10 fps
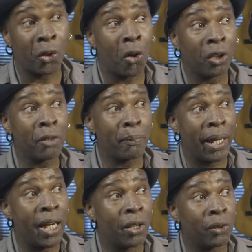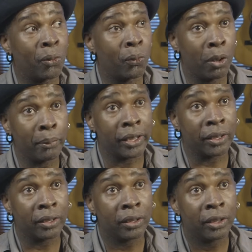all about a woman,
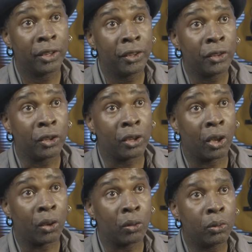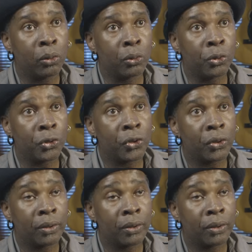who's